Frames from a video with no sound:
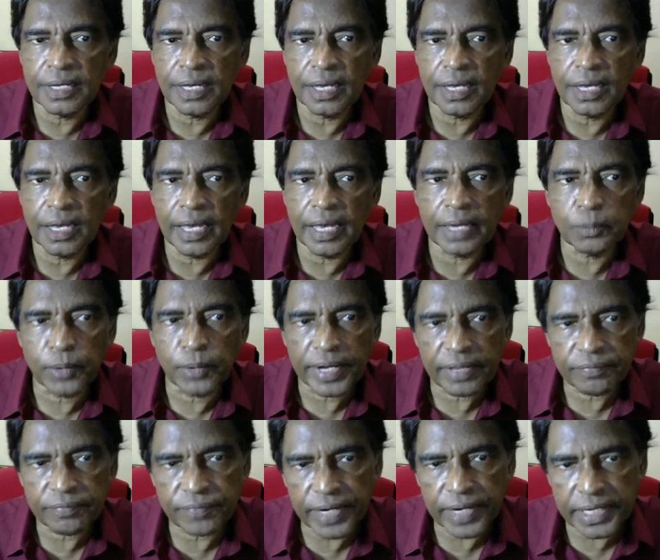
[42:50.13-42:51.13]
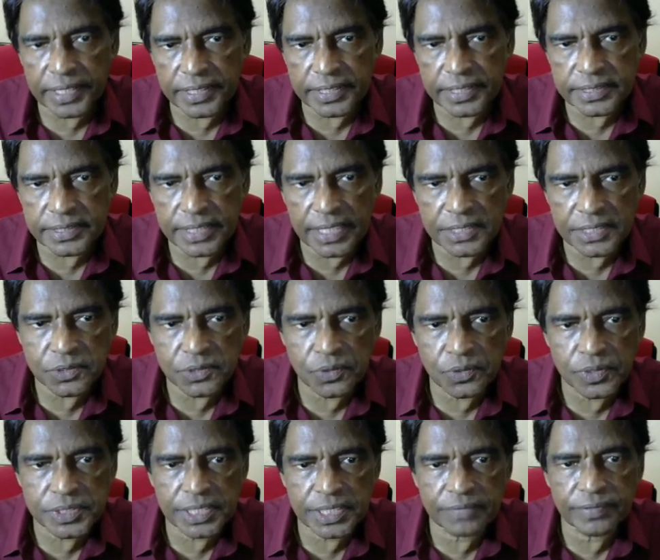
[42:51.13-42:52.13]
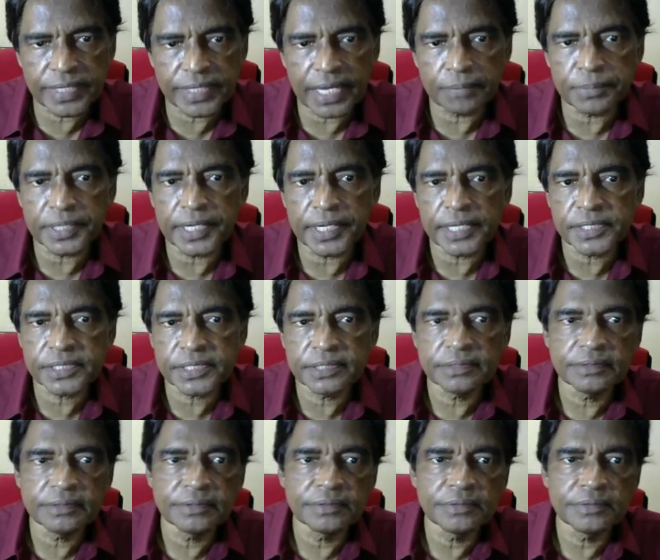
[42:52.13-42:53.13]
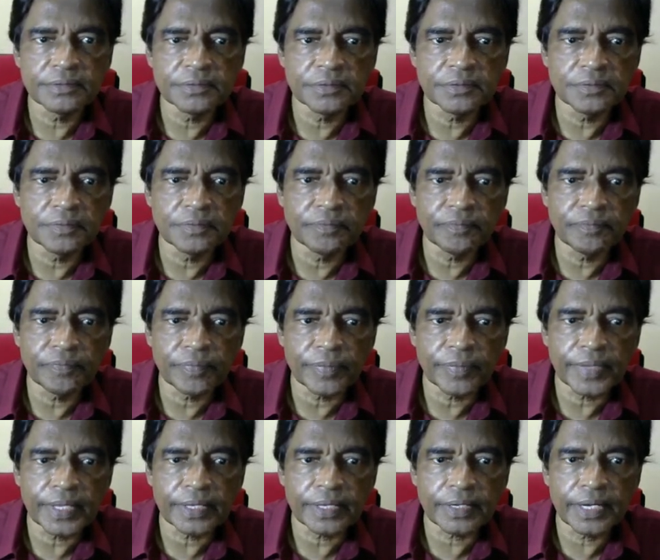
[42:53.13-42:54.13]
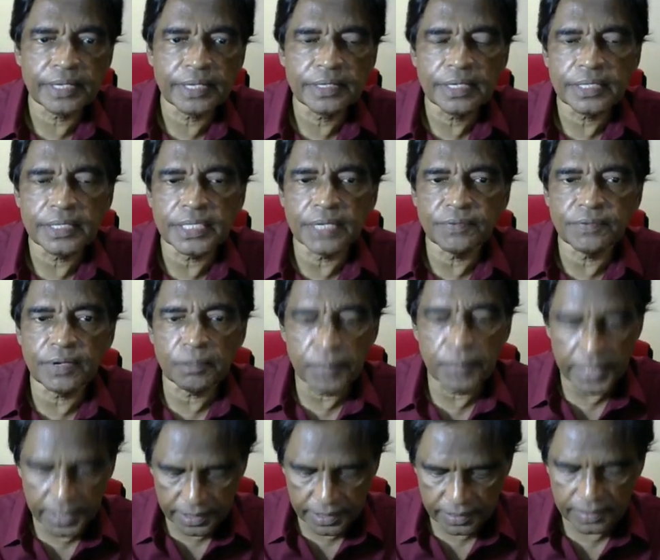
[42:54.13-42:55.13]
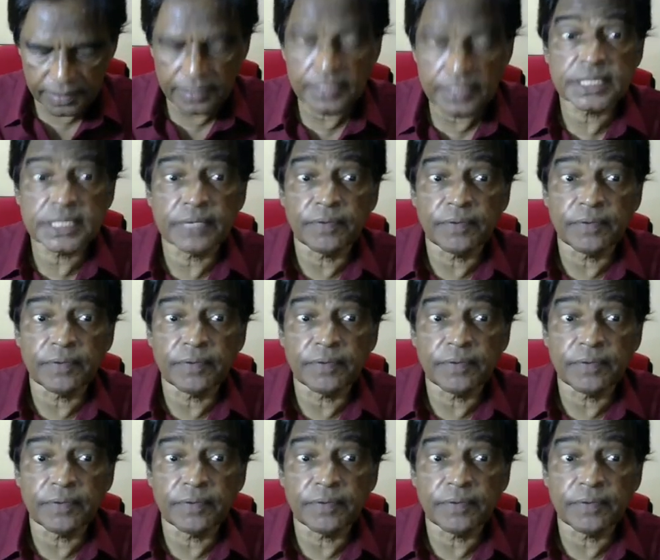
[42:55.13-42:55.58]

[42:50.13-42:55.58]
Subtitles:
And what are the factors associated with hypertension, right? There will be several